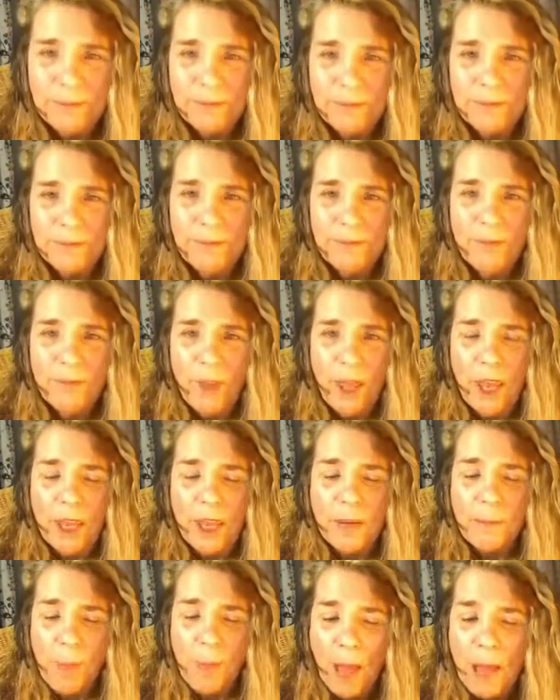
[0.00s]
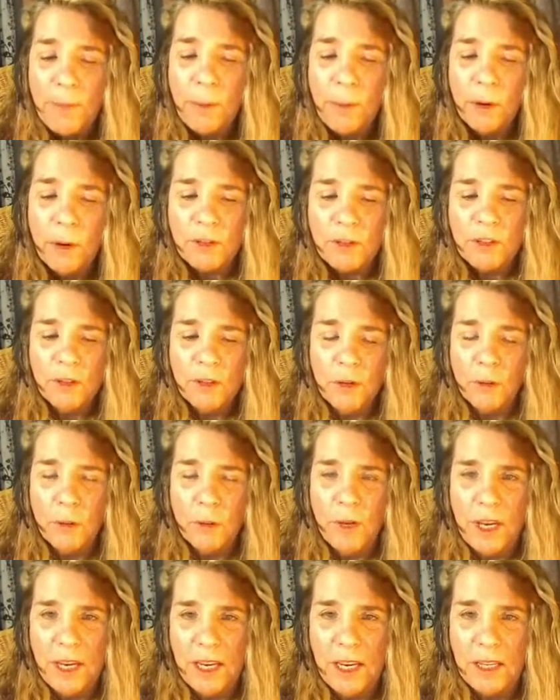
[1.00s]
in my personal
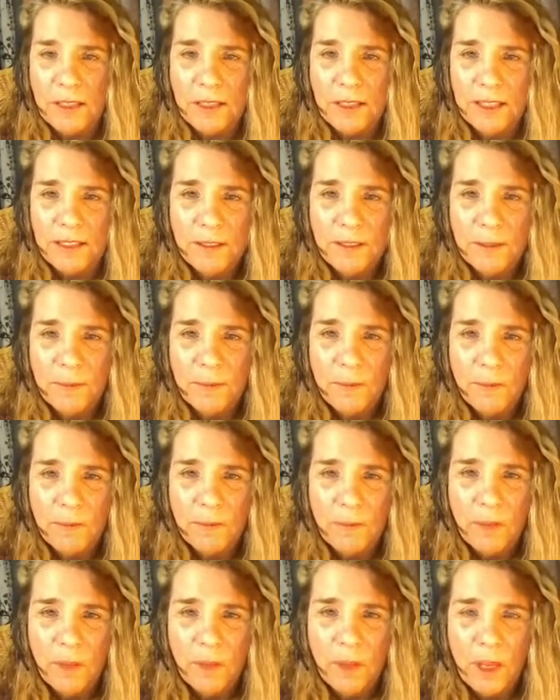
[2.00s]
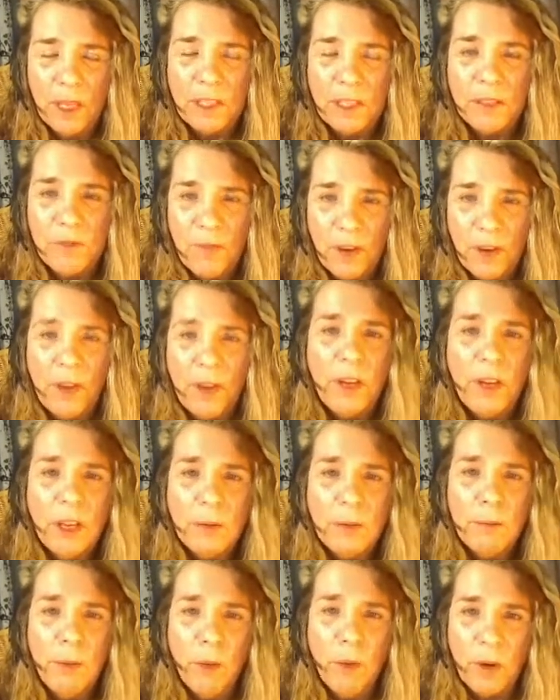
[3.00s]
readings, it's very
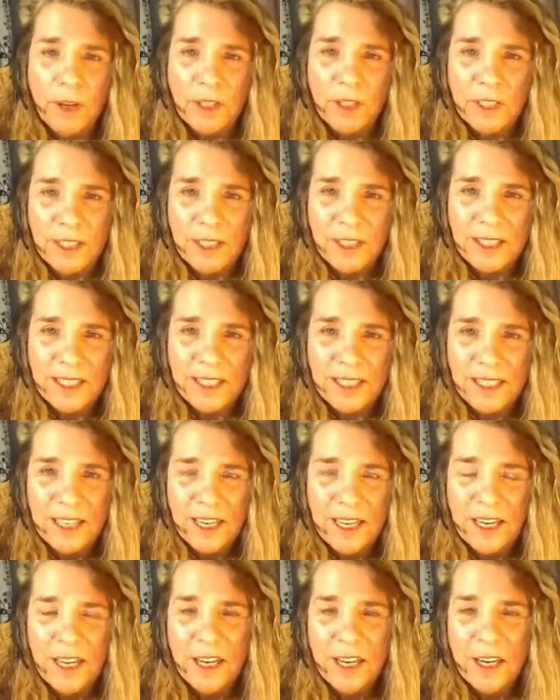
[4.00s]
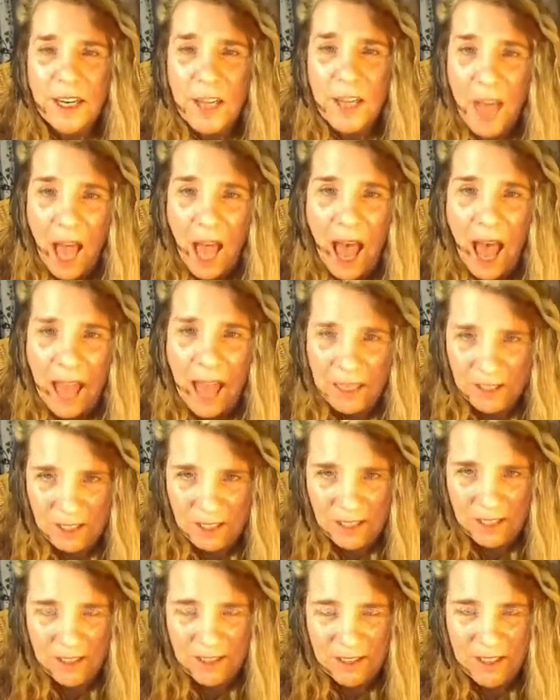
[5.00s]
important not
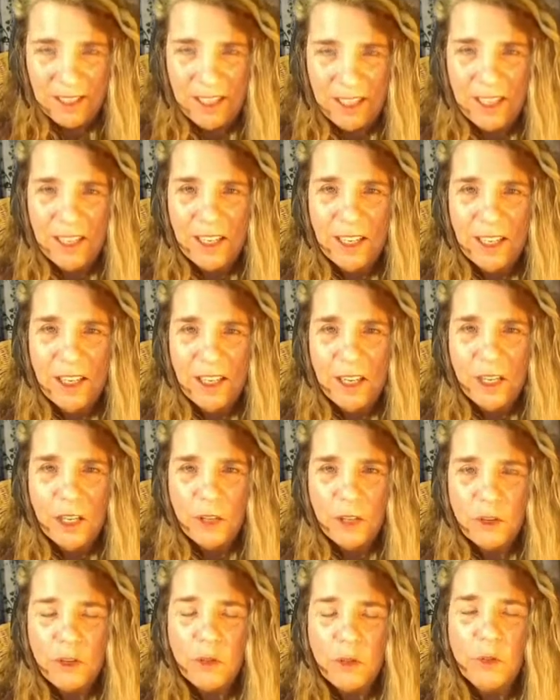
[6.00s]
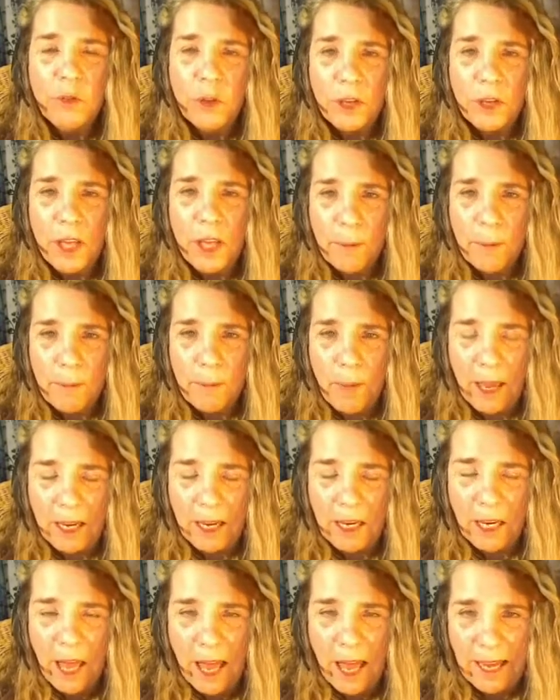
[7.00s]
to look at my
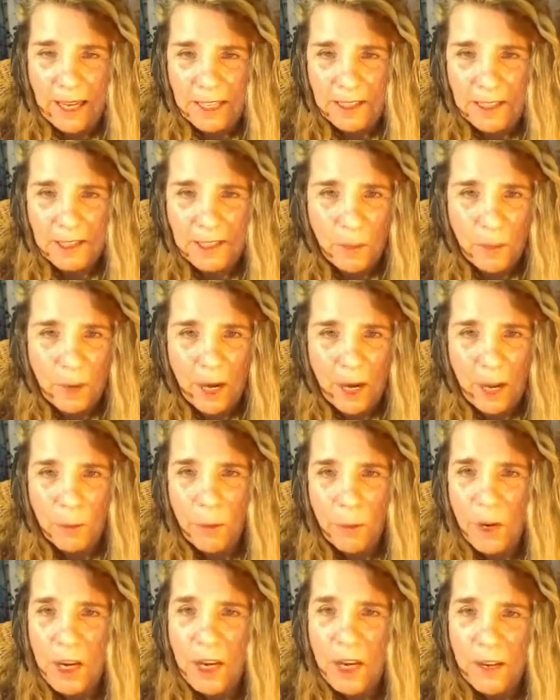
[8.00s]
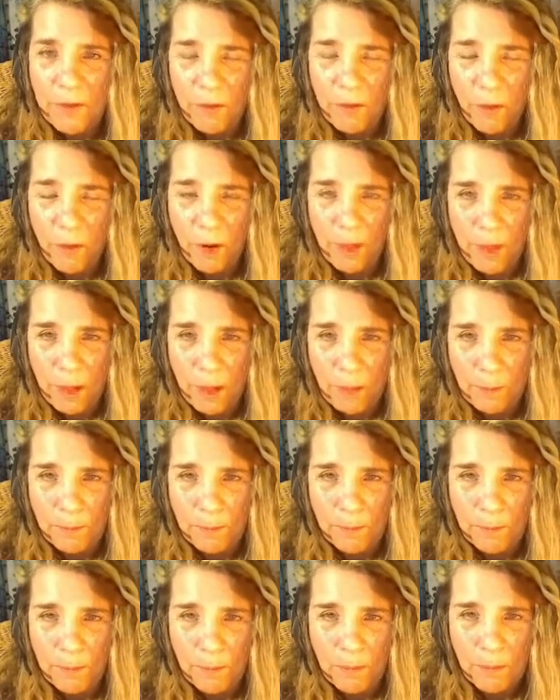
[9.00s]
clients when I'm reading for them.
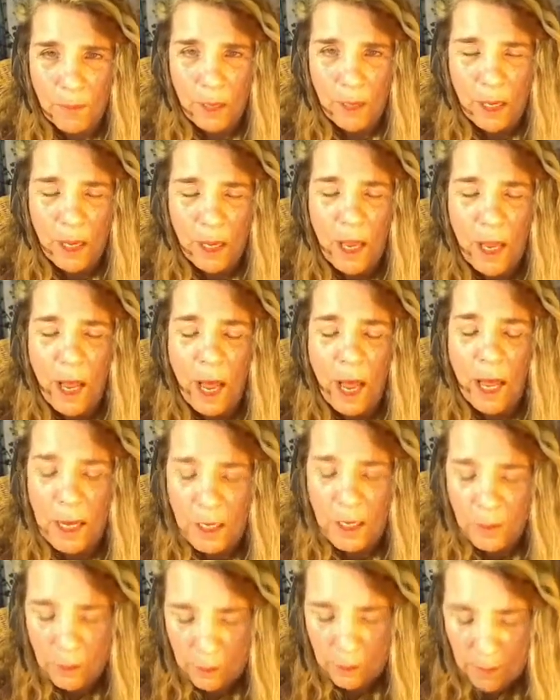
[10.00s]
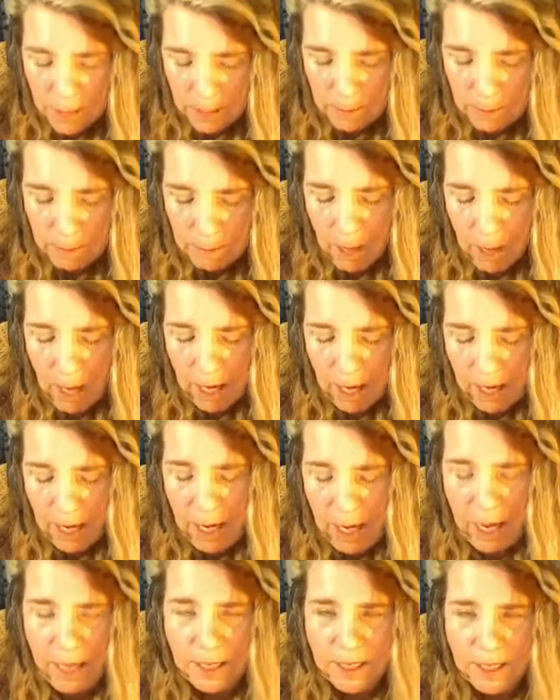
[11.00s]
I either keep my head
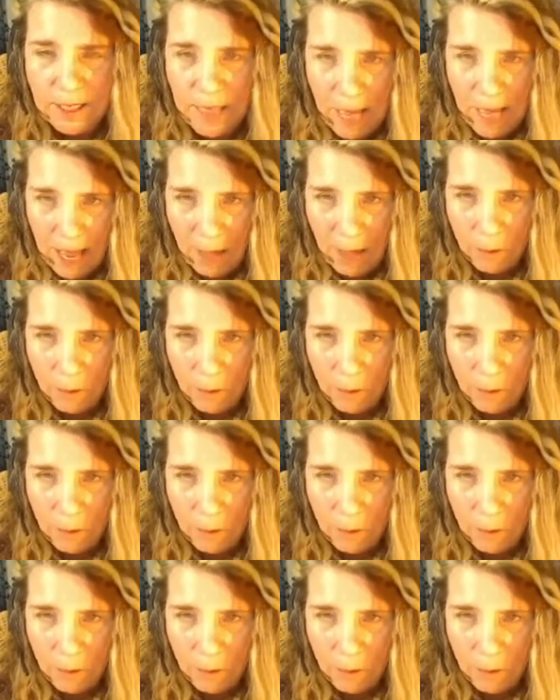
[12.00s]
down